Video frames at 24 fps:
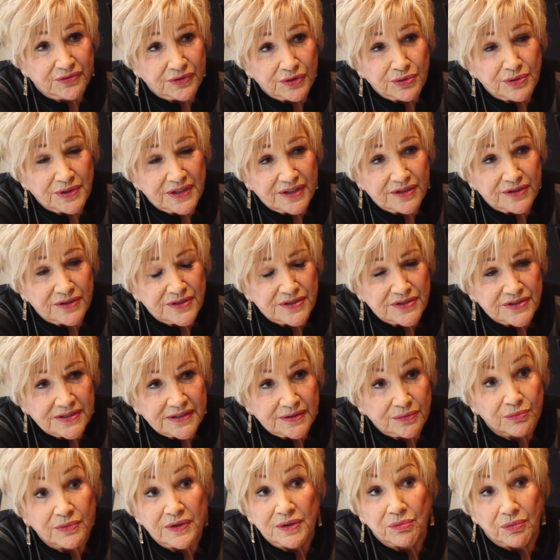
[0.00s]
few years,
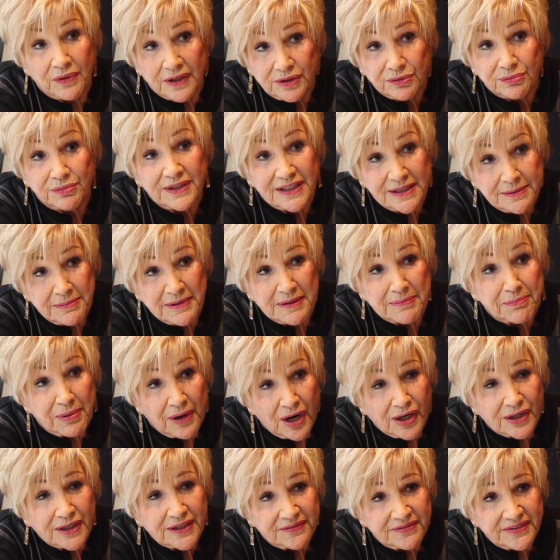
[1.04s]
and we want to really be
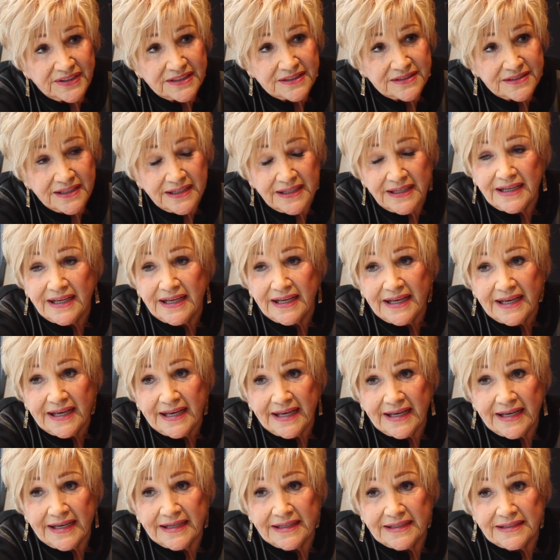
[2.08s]
part of it.
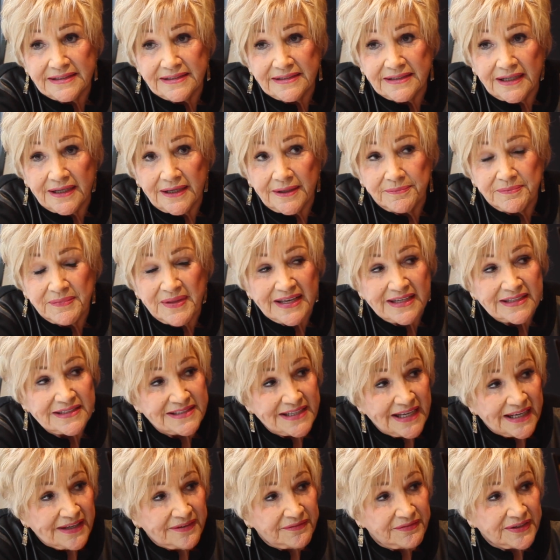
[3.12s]
And um,
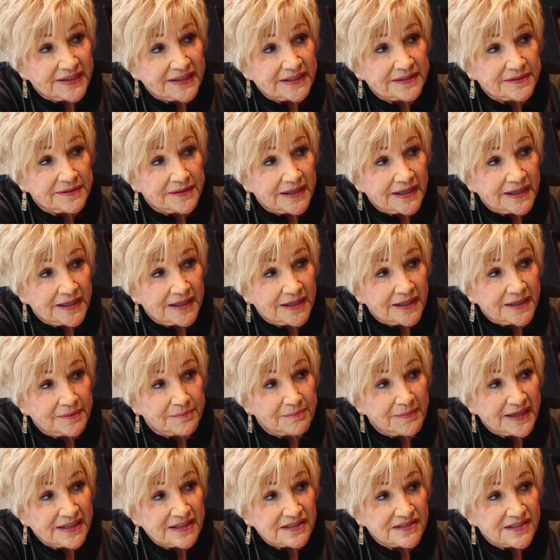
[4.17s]
David, uh,
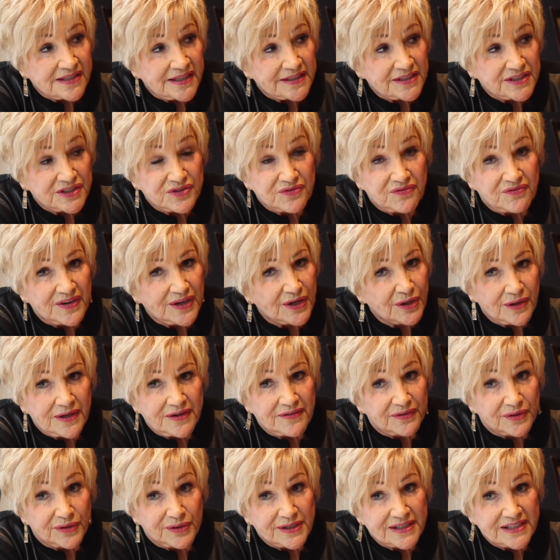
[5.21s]
my son, is
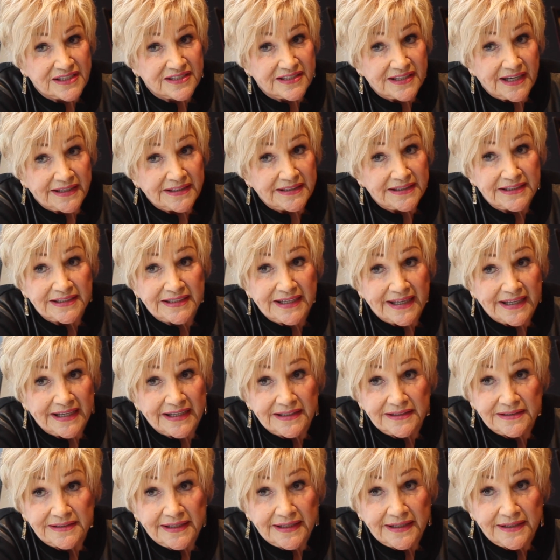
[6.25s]
very, very excited
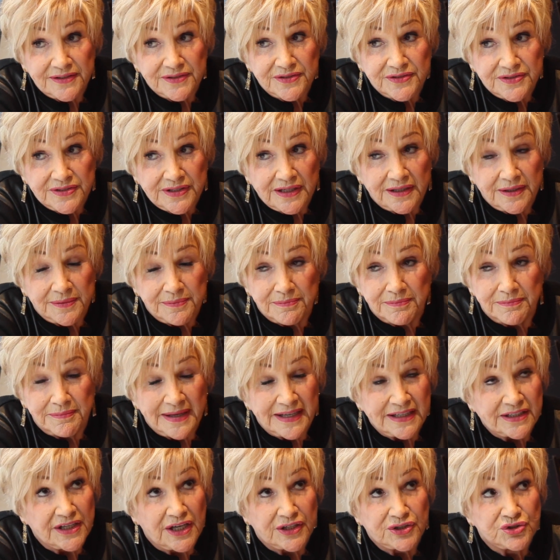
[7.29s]
and has uh,
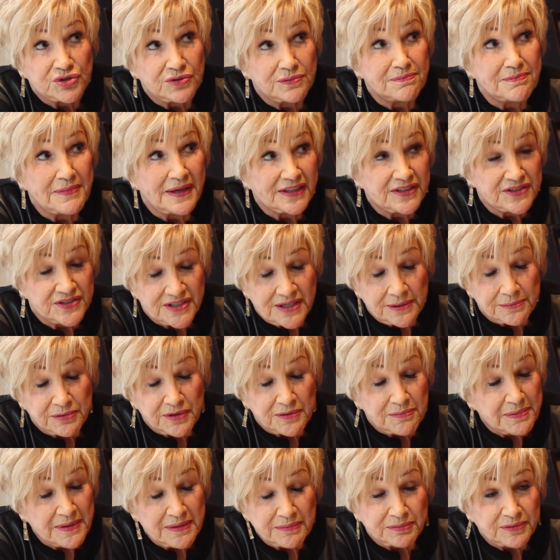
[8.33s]
met a tremendous
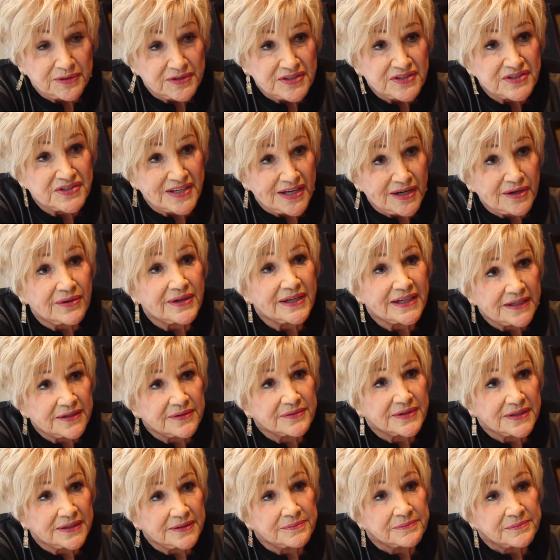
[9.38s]
number of people in this
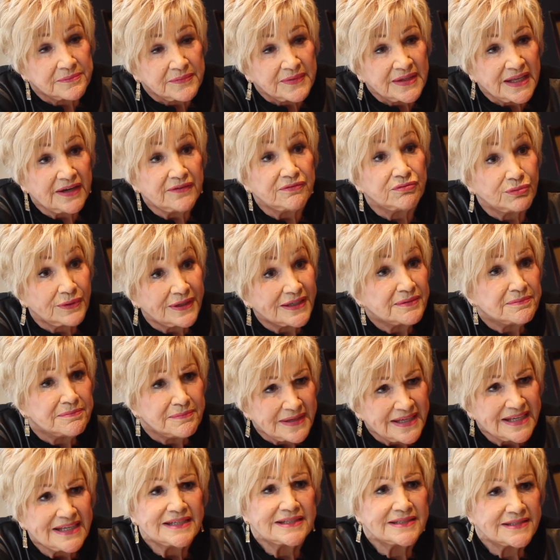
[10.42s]
area that have written
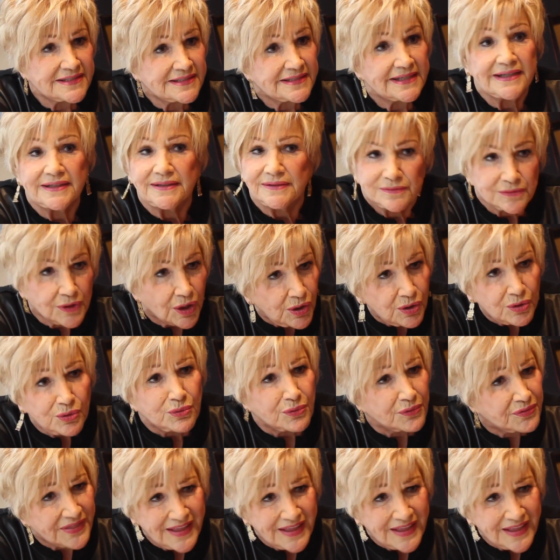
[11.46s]
me and said, oh,